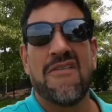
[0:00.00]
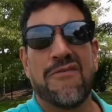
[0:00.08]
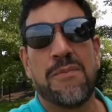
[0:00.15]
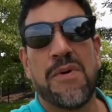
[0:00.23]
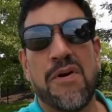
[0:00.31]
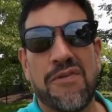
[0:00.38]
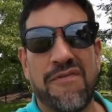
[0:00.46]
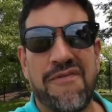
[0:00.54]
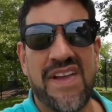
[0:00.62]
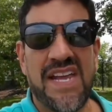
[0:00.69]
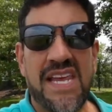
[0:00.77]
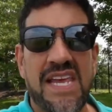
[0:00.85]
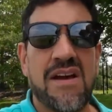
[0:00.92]
For both
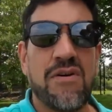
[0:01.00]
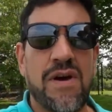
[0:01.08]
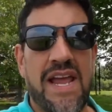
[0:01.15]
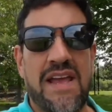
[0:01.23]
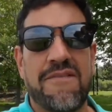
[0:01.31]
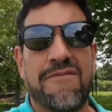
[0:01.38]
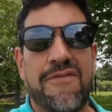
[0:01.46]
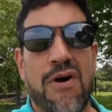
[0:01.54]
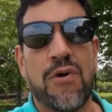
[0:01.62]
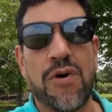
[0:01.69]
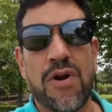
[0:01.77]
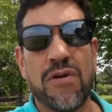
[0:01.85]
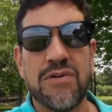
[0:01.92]
video and
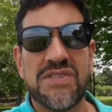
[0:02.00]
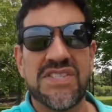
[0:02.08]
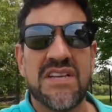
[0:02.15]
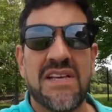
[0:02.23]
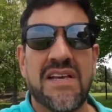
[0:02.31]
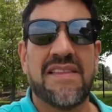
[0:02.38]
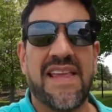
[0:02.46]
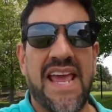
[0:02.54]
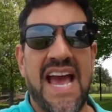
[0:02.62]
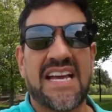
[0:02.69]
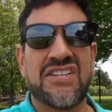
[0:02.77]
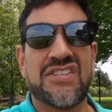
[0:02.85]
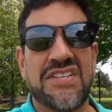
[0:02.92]
photos, the
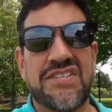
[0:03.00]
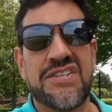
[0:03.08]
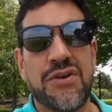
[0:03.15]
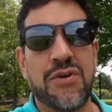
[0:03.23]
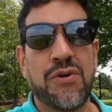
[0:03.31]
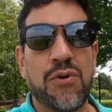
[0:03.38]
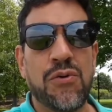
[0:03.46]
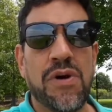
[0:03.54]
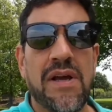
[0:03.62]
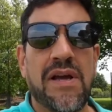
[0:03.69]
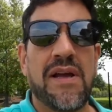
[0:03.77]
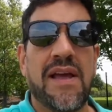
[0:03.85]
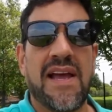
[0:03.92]
Action 2
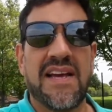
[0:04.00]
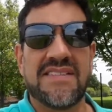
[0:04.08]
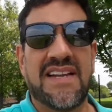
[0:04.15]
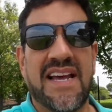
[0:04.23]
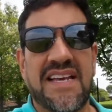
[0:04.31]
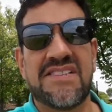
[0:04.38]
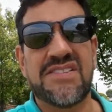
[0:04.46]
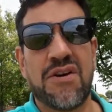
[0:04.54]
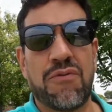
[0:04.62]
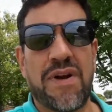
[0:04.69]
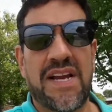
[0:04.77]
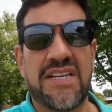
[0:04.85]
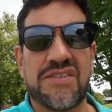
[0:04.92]
has an ISO
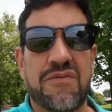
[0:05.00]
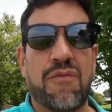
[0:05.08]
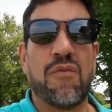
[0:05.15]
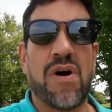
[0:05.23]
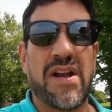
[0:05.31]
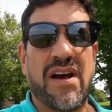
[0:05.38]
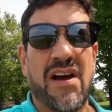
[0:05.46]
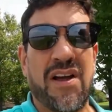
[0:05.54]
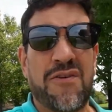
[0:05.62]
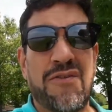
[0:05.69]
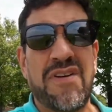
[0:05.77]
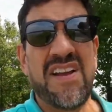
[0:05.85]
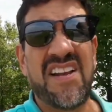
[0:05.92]
range of
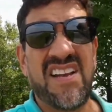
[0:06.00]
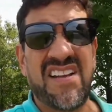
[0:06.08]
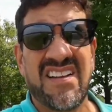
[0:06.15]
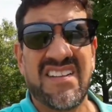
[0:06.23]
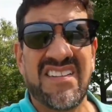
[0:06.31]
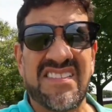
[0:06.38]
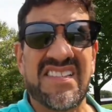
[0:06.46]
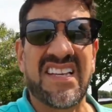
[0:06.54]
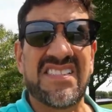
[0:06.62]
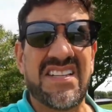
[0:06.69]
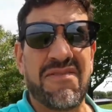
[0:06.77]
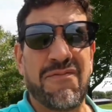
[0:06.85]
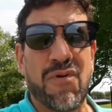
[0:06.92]
100 to
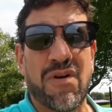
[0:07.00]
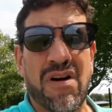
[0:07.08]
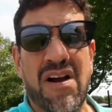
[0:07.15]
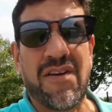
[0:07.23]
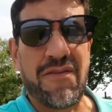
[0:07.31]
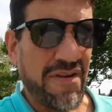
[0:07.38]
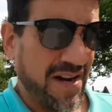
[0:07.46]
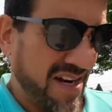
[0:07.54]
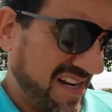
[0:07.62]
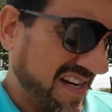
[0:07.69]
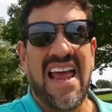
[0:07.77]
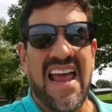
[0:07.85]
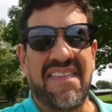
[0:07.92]
6400,
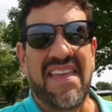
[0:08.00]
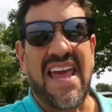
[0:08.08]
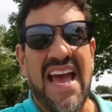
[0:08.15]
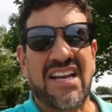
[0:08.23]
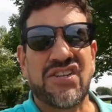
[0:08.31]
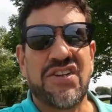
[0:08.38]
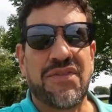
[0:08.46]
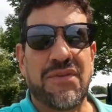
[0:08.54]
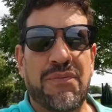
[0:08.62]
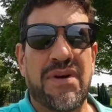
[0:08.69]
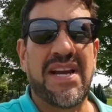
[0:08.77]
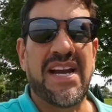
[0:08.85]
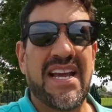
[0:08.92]
and the Action
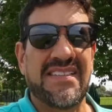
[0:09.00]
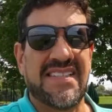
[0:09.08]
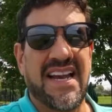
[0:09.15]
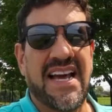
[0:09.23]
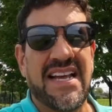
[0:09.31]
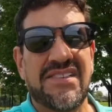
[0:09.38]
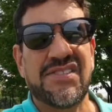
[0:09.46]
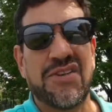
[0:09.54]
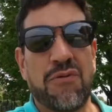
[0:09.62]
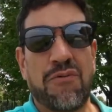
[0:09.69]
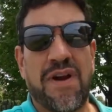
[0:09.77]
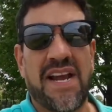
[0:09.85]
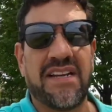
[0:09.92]
3 has an ISO
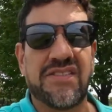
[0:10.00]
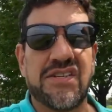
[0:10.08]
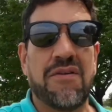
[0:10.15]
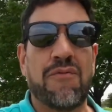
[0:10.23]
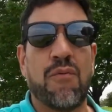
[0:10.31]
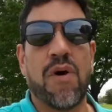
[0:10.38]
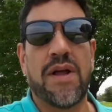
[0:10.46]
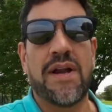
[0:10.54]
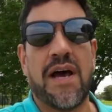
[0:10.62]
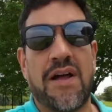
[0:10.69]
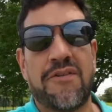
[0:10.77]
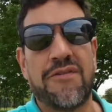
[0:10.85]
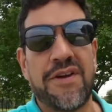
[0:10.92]
range of
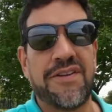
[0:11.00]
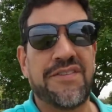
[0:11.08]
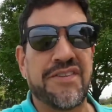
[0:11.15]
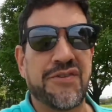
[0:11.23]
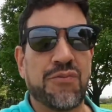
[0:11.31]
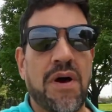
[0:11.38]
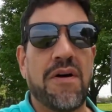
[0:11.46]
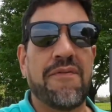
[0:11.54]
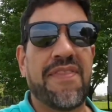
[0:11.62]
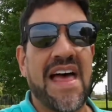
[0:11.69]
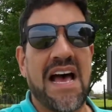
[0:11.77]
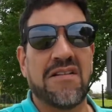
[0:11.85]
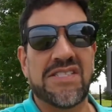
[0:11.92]
100 to
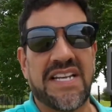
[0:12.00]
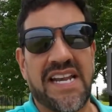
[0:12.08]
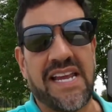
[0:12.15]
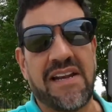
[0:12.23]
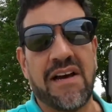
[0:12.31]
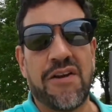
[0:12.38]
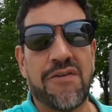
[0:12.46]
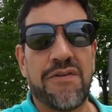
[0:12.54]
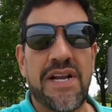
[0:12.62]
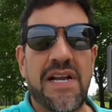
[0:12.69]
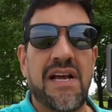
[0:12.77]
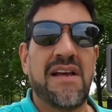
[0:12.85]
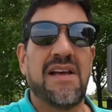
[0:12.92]

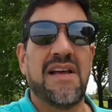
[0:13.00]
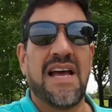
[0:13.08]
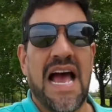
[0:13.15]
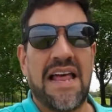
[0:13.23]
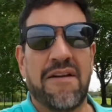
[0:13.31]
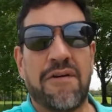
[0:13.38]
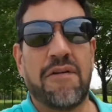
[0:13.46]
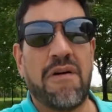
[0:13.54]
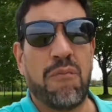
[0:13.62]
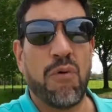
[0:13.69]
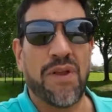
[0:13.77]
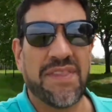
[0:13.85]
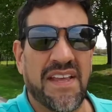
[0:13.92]
12800. I don't know
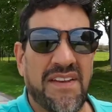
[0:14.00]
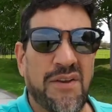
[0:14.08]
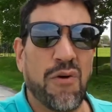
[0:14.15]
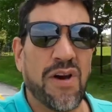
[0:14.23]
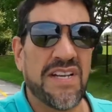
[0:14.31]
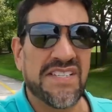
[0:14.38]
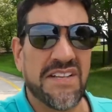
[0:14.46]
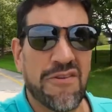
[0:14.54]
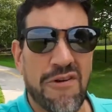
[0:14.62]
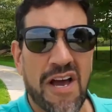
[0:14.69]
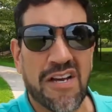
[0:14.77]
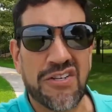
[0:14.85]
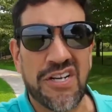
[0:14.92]
what the noise
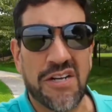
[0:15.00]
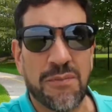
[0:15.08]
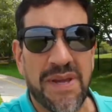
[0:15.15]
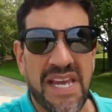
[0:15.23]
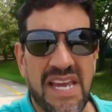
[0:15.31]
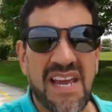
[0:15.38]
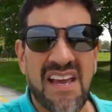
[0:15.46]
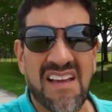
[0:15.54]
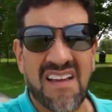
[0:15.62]
introduction will be.